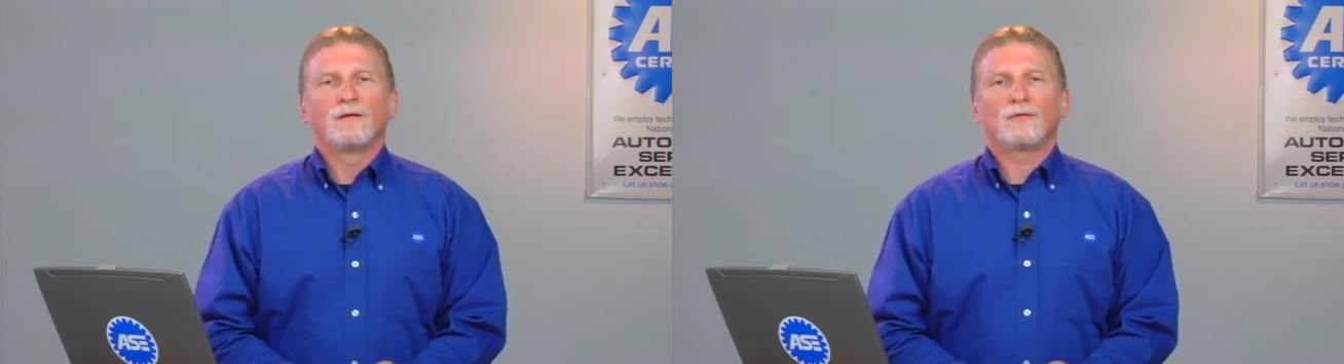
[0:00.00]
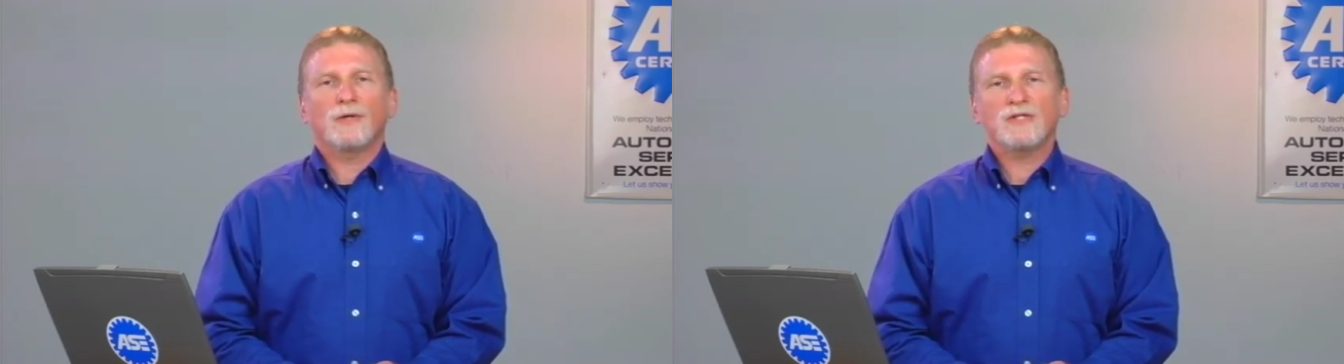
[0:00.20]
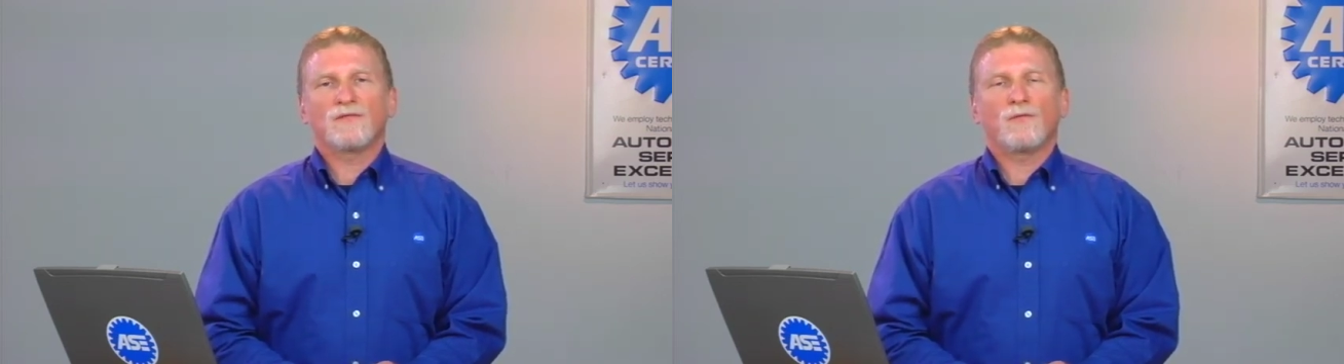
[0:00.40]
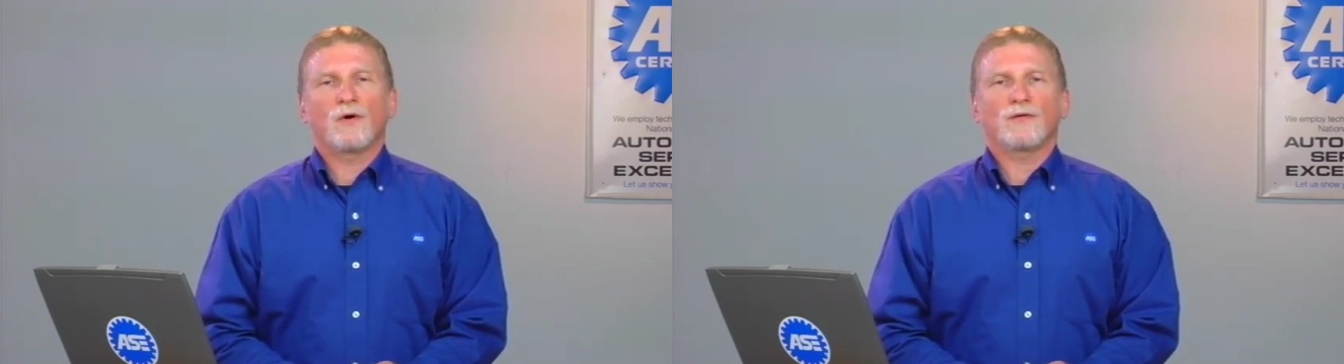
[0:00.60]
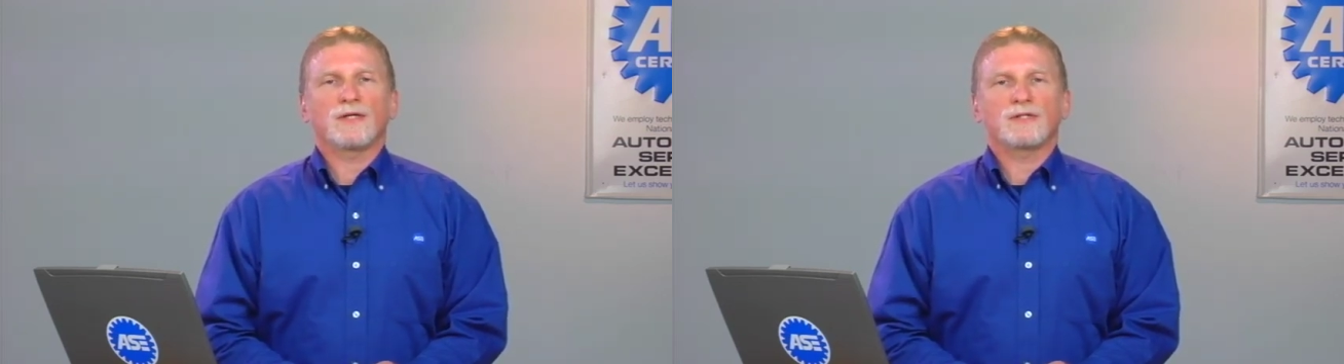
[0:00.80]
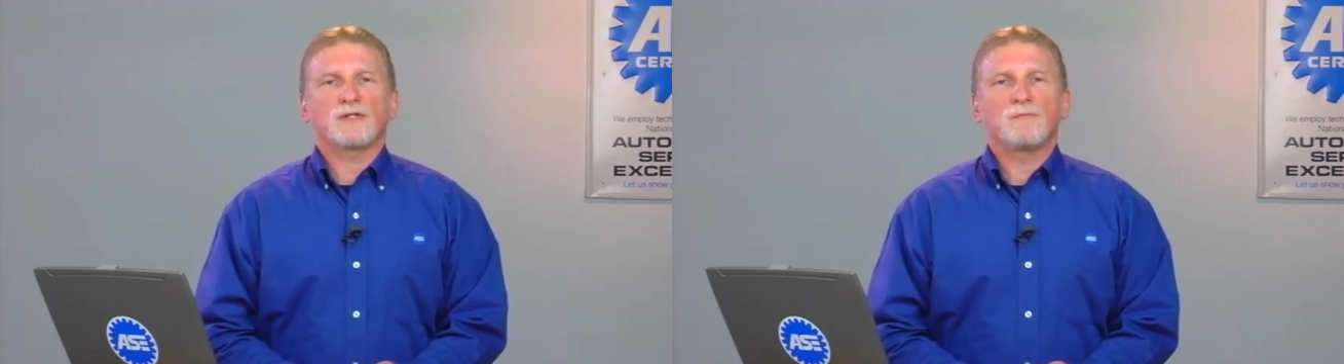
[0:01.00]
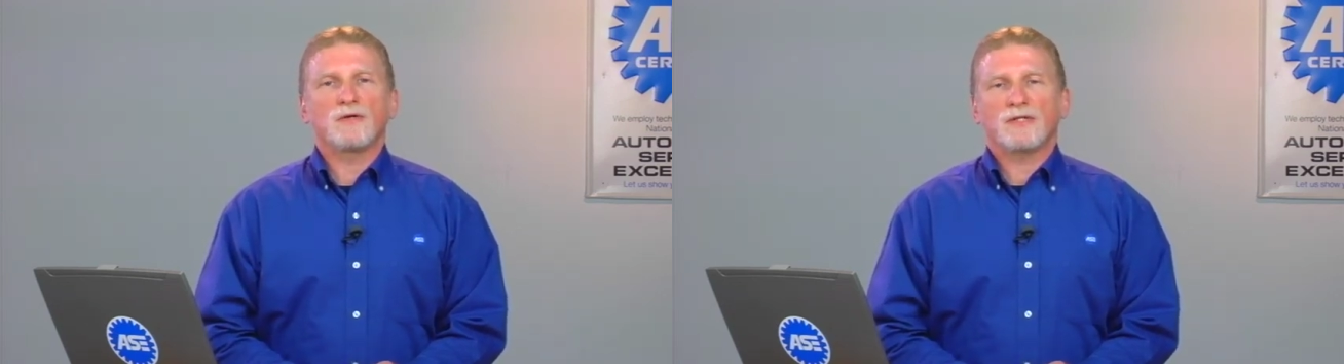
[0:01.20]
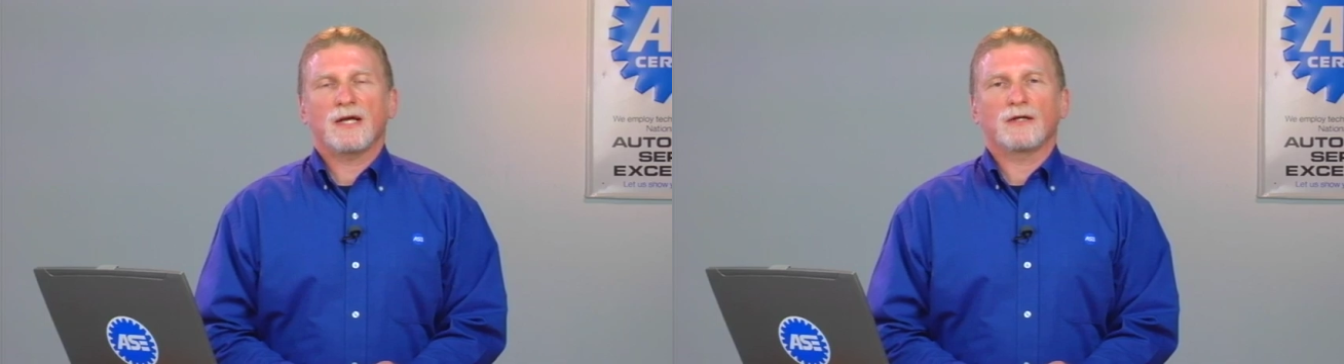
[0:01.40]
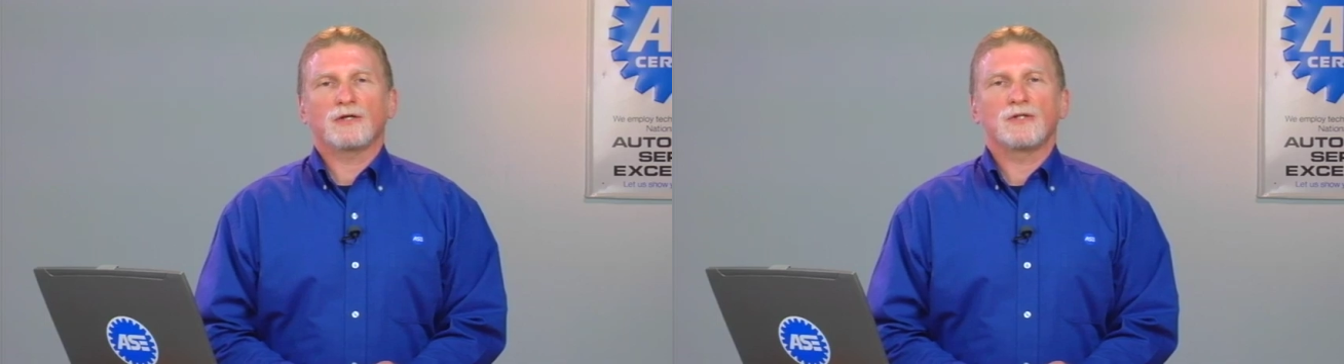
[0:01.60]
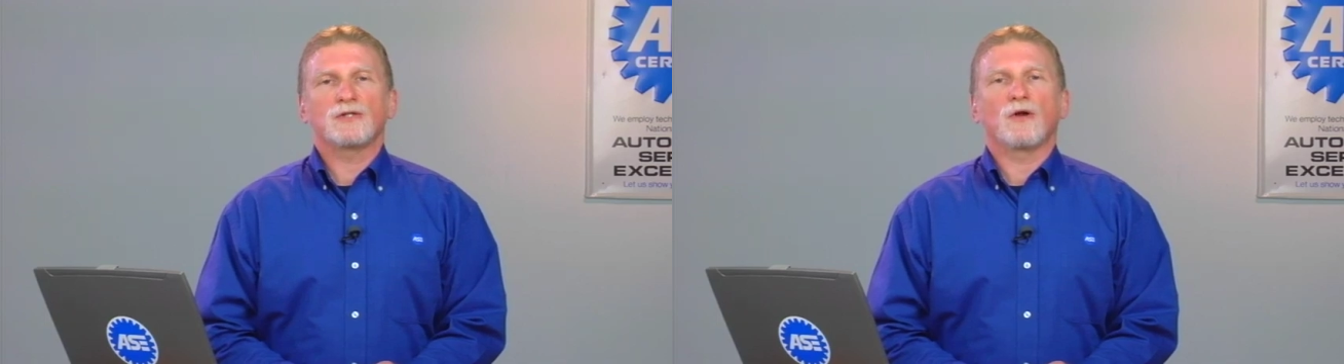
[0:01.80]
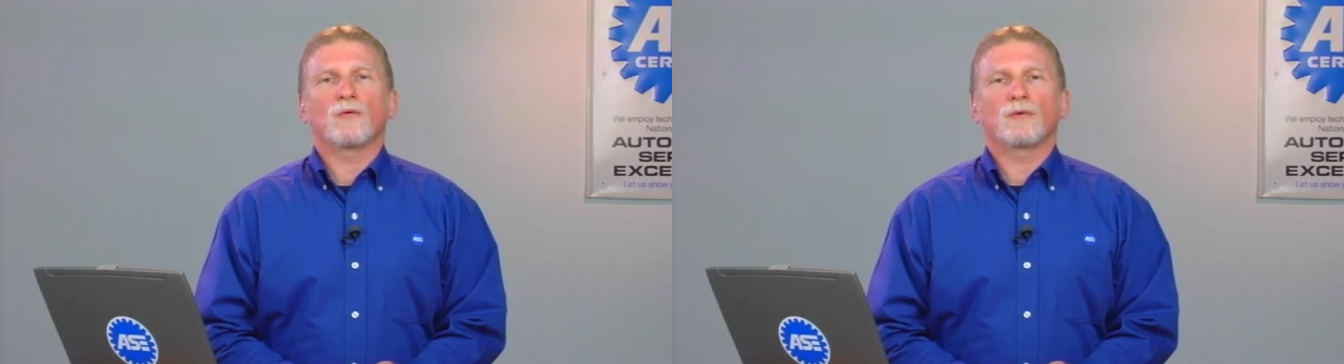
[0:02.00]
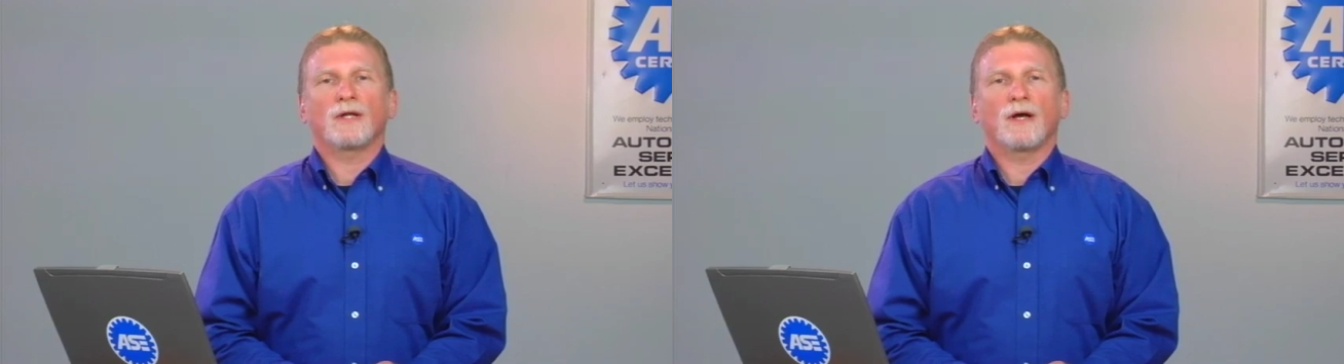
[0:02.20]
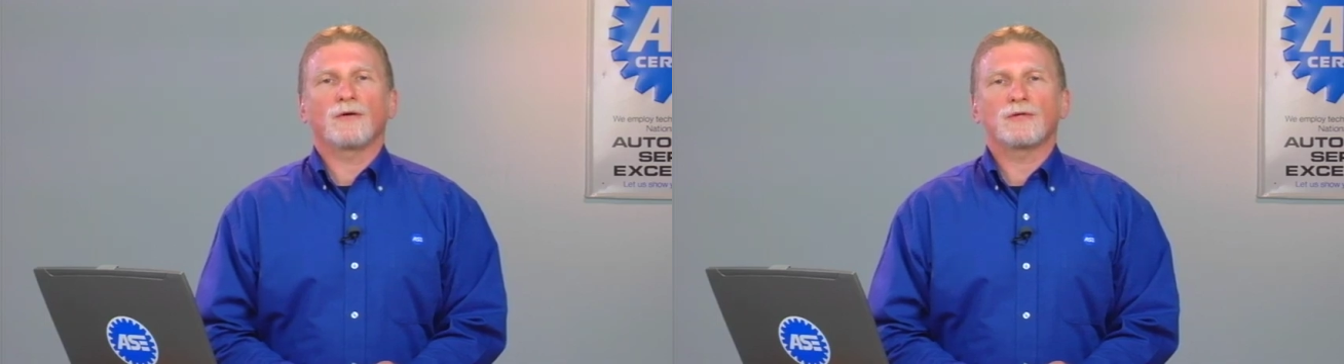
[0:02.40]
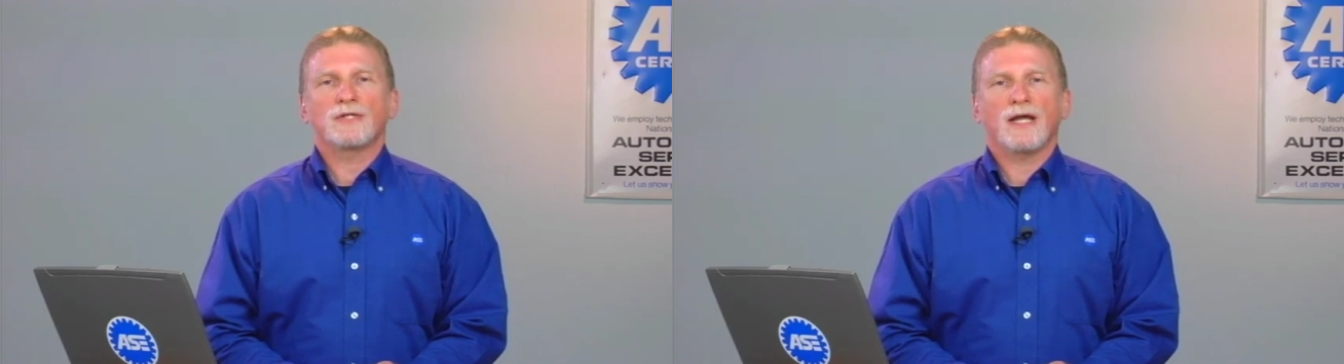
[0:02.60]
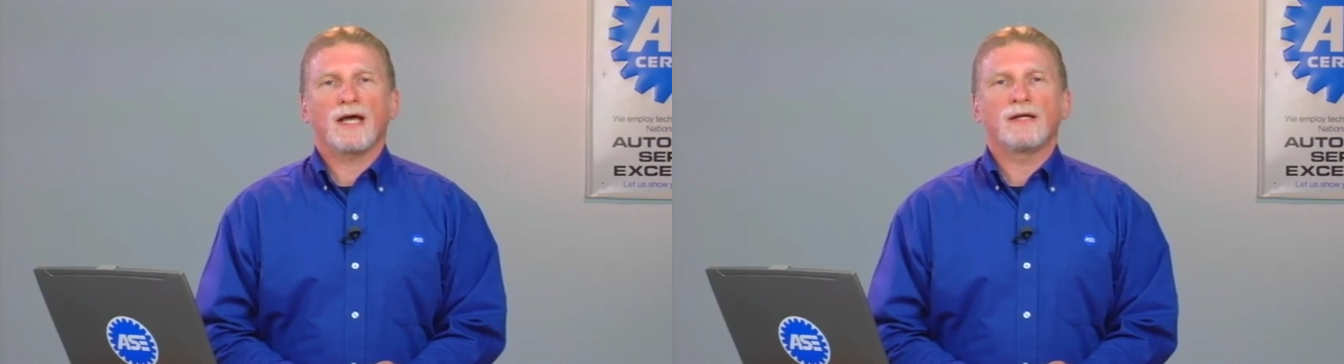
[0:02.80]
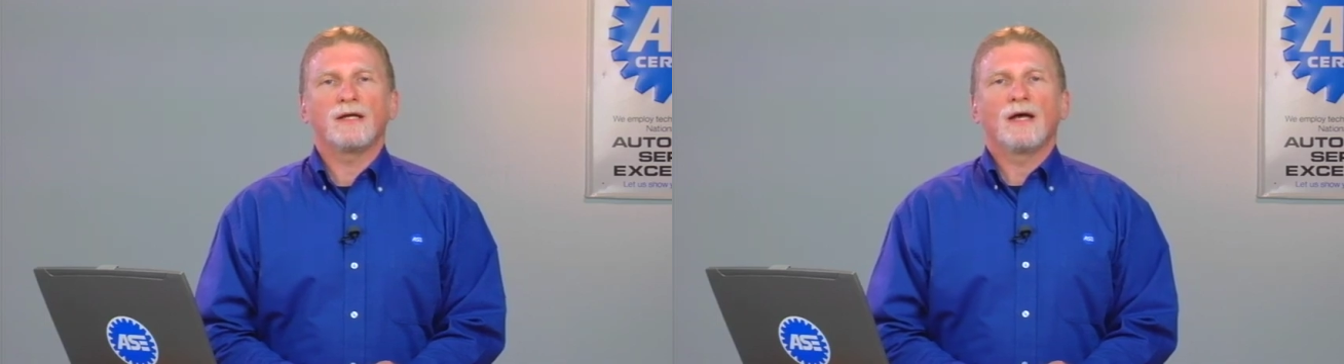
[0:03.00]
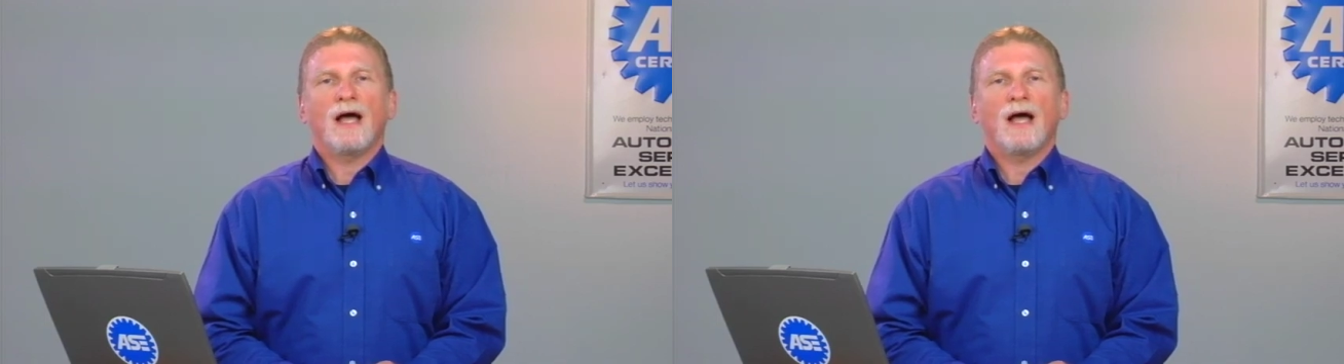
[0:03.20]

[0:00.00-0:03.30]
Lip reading: The reason for this is most technicians don't really understand